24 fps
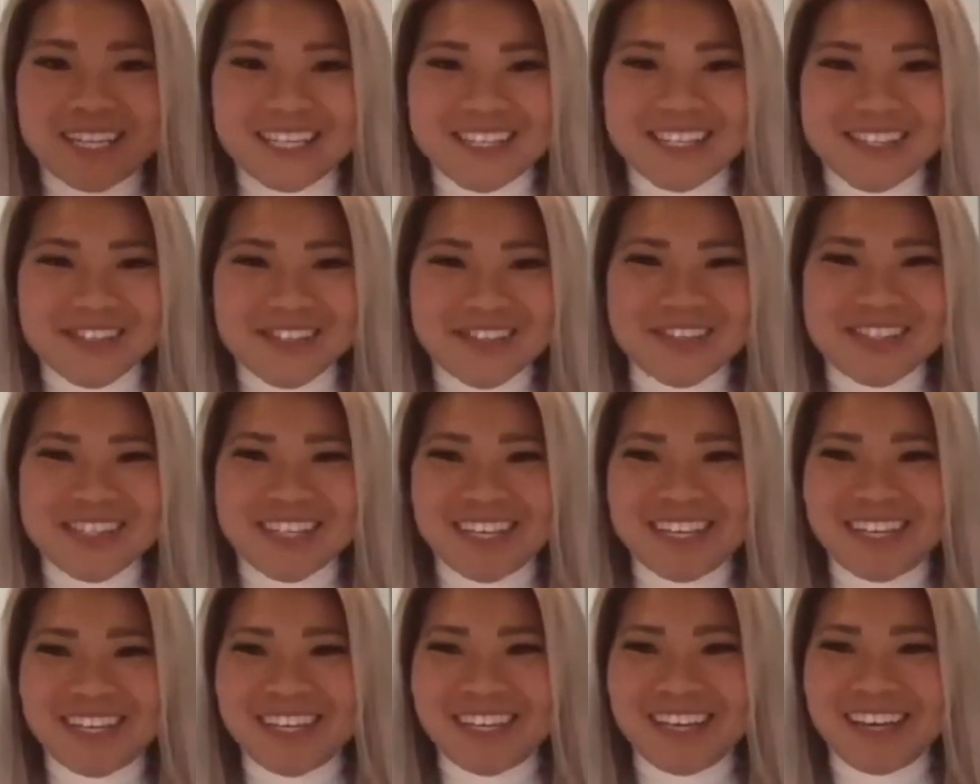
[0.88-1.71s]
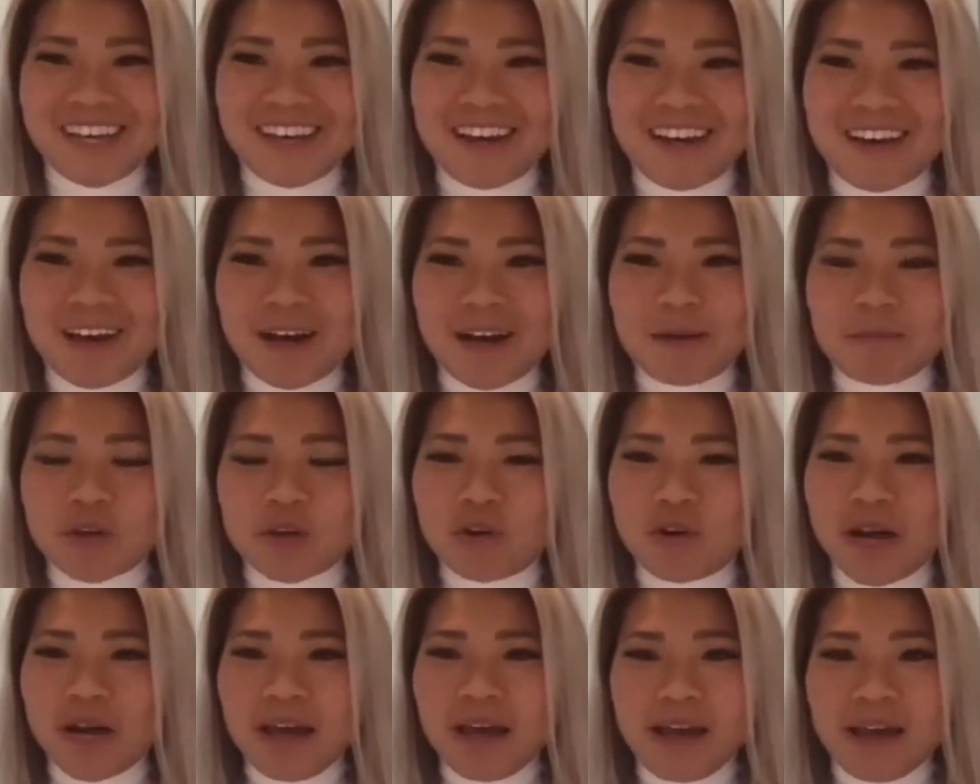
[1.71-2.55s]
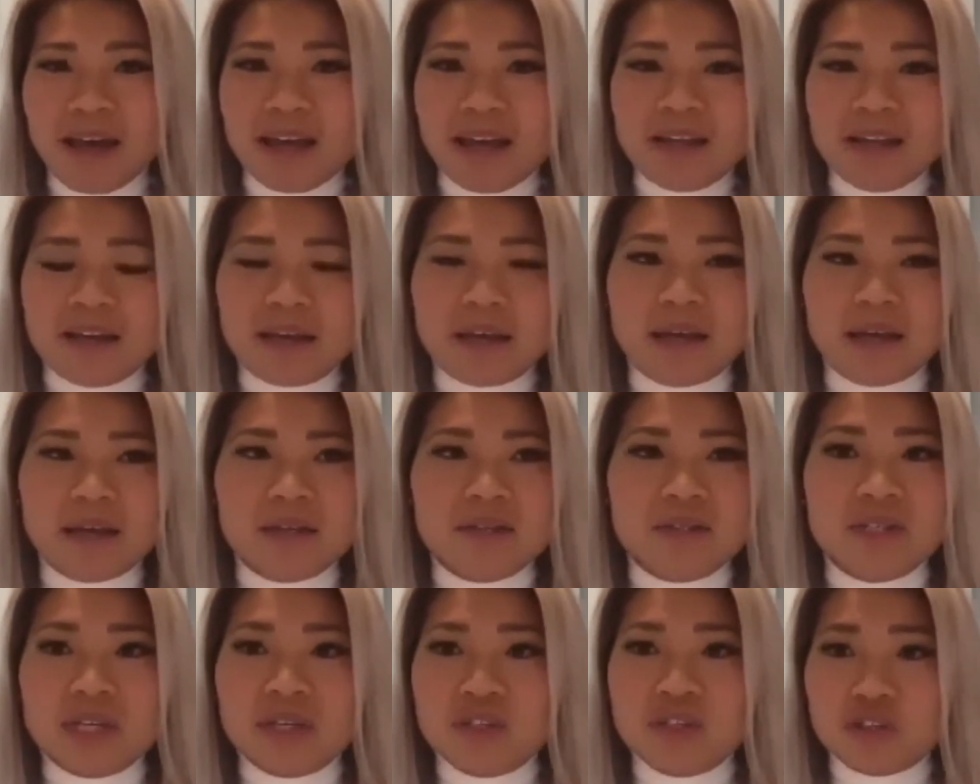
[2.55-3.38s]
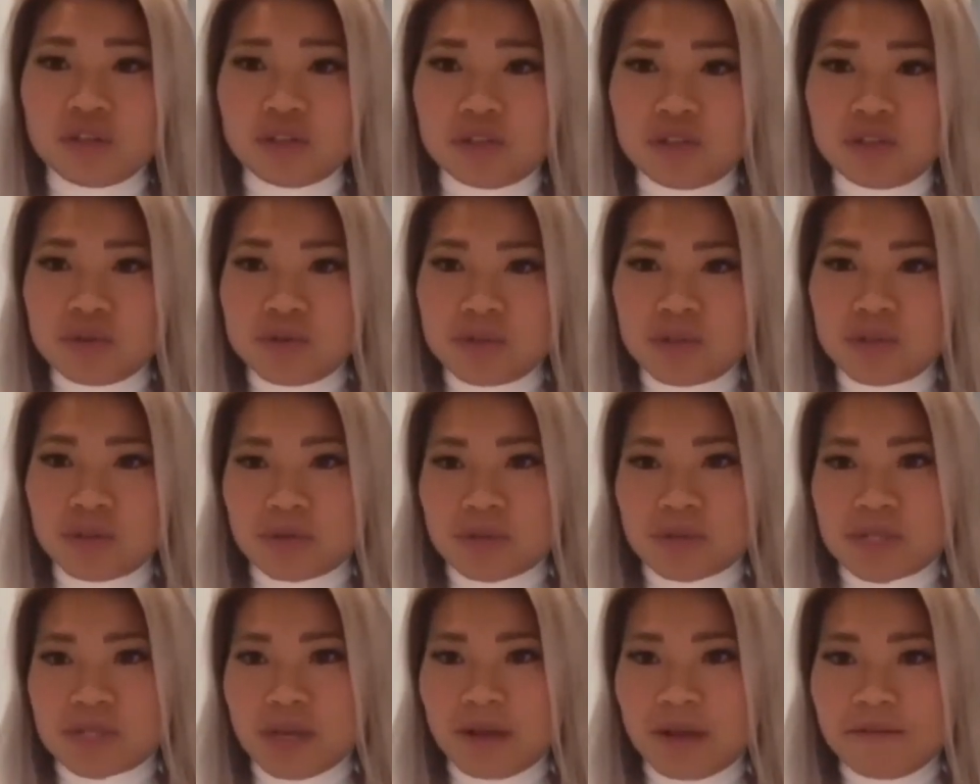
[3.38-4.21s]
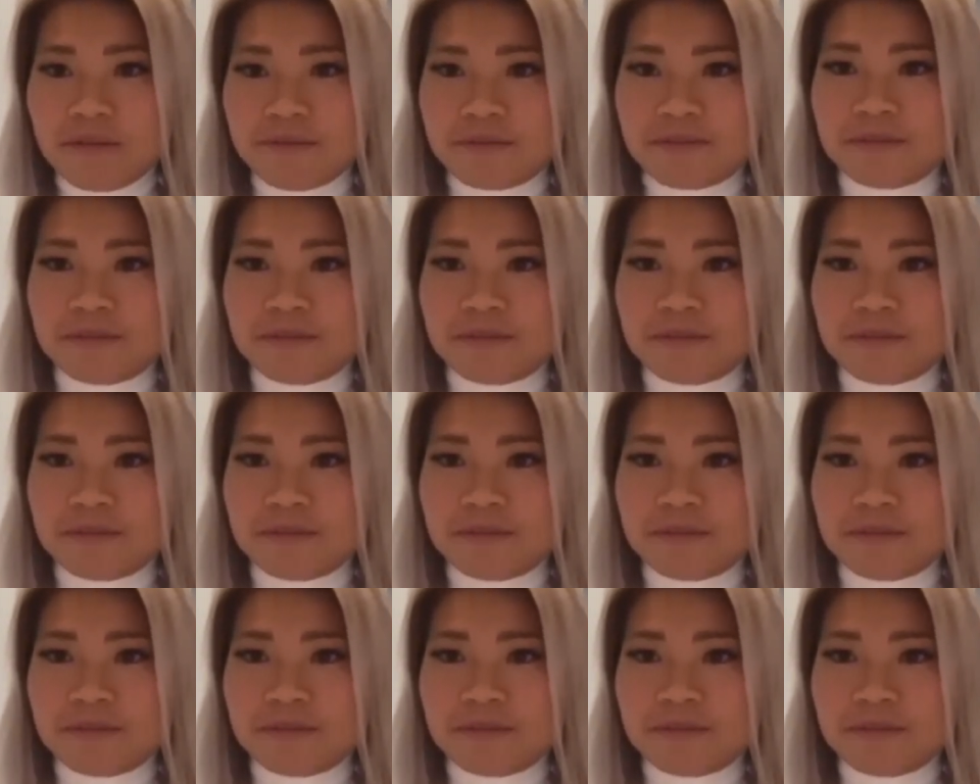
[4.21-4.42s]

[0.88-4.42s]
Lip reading: Susie. Go ahead and introduce yourself.